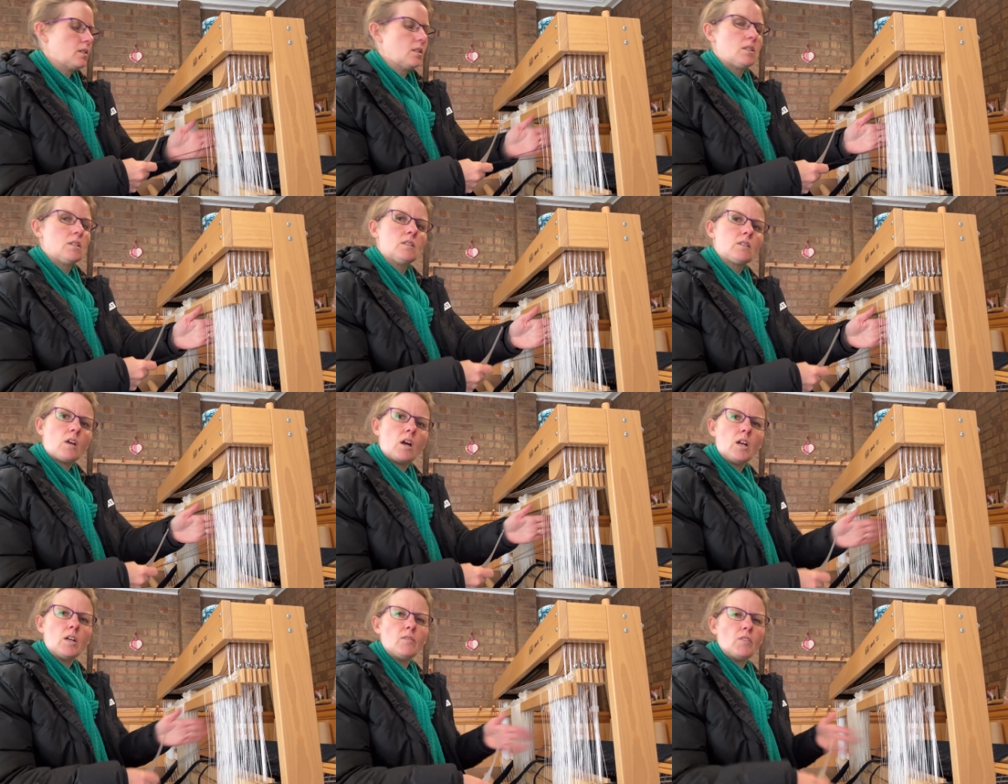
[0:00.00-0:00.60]
it is
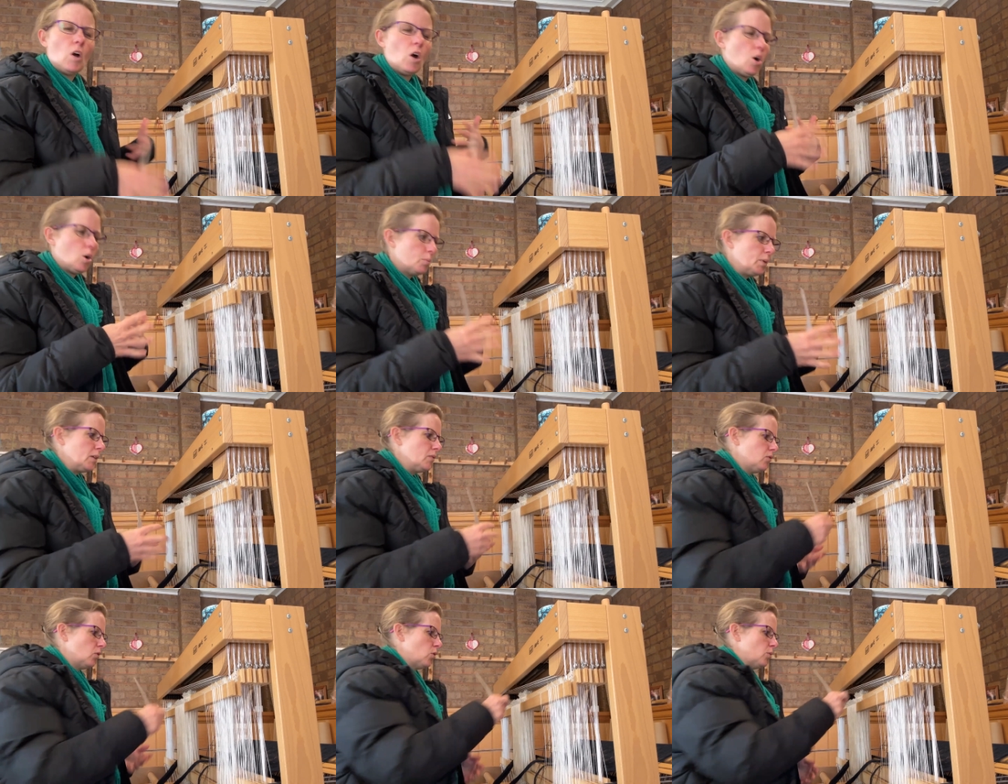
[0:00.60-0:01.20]
kind of a
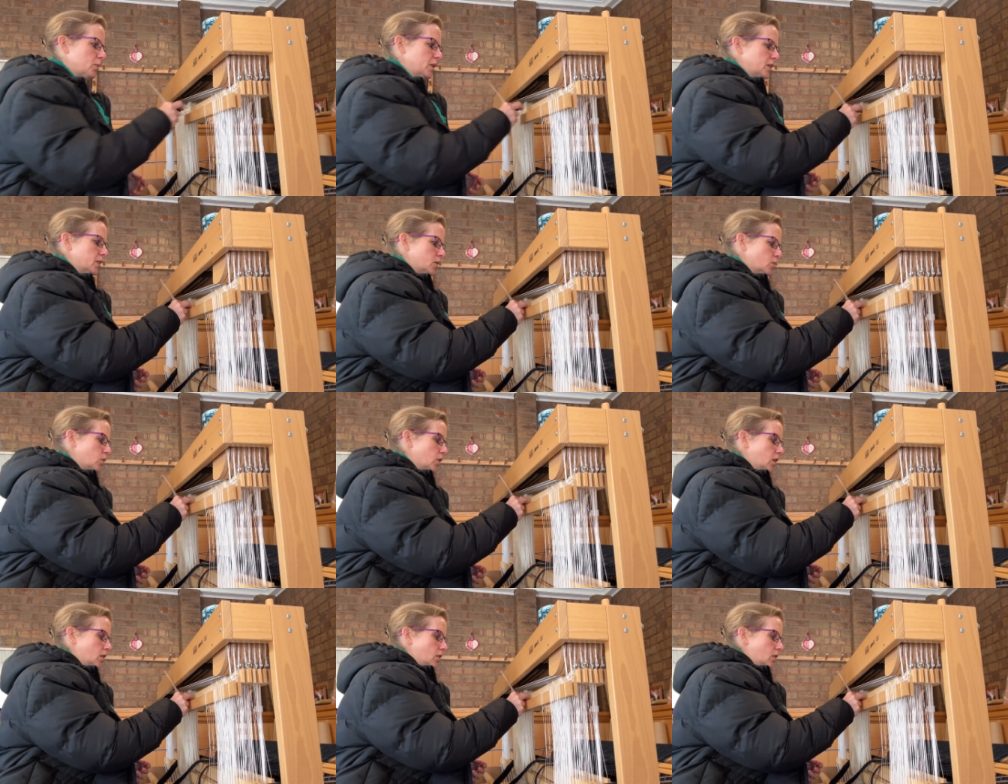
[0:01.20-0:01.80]
hobby for me as
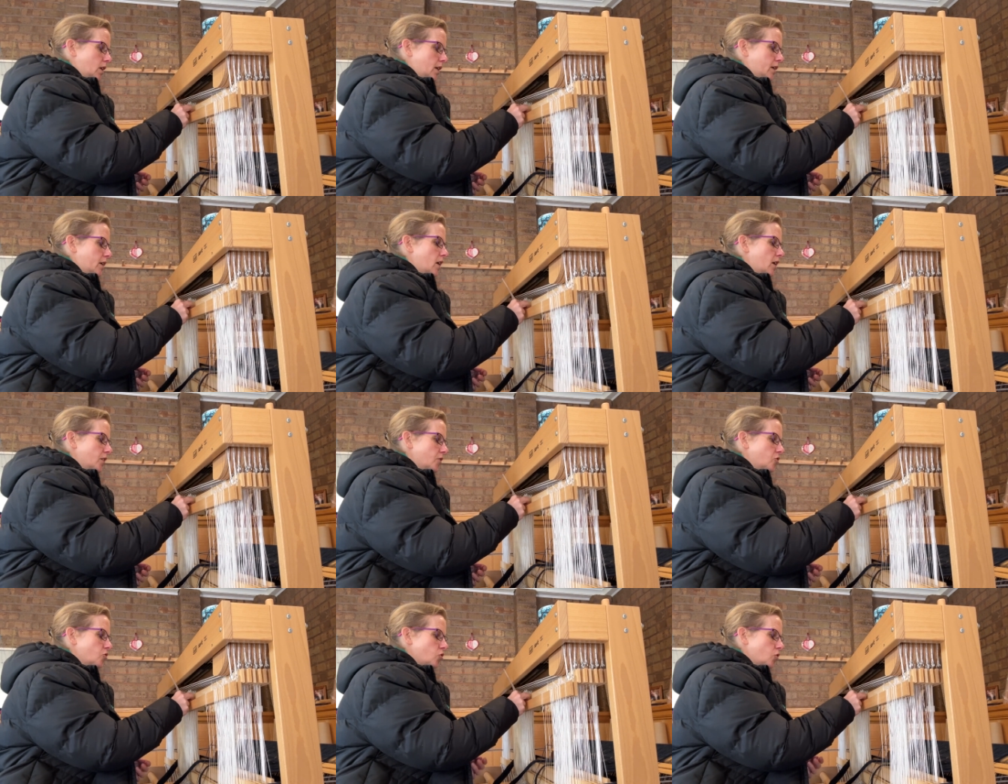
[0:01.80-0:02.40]
well. Like, I
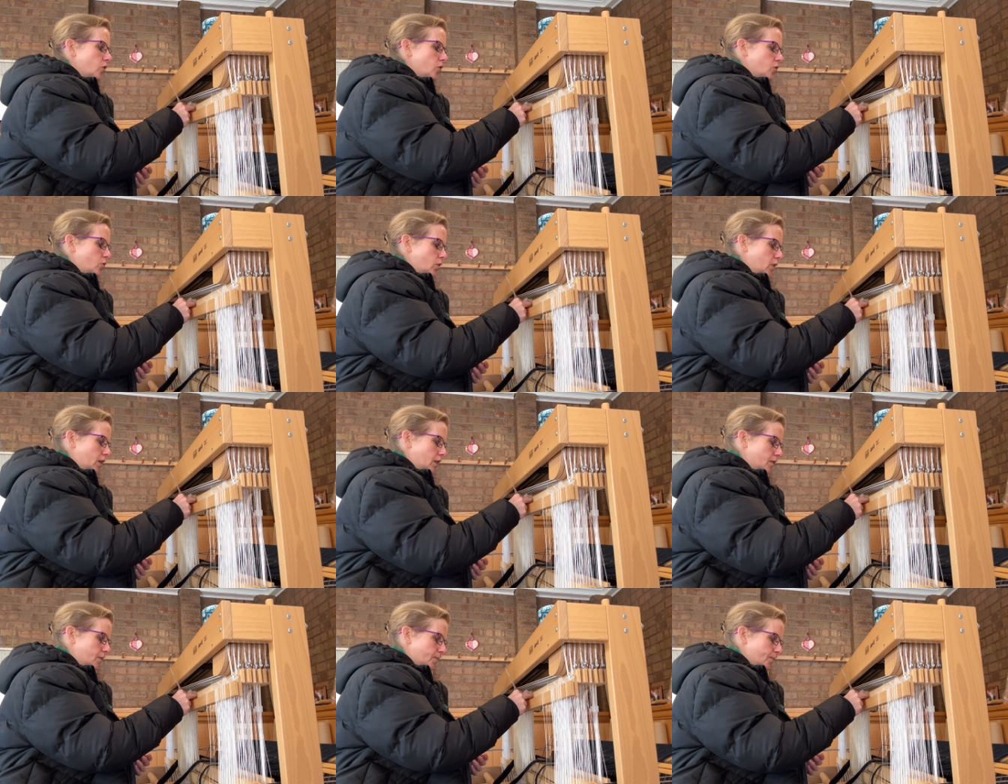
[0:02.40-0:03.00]
enjoy
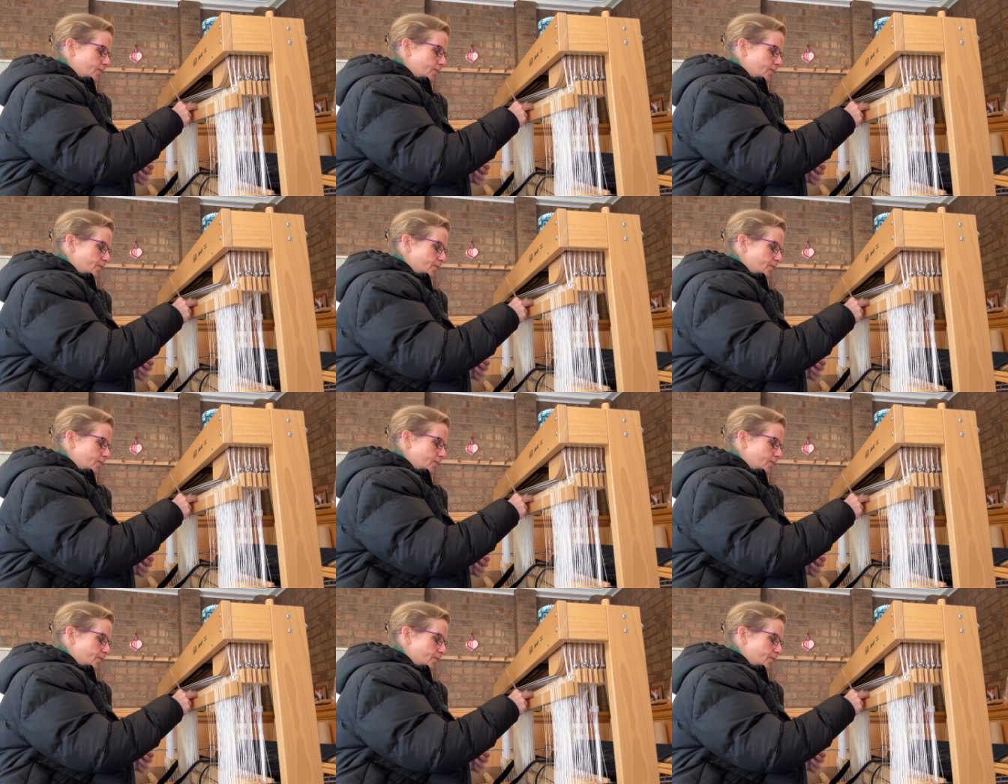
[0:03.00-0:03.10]
doing it.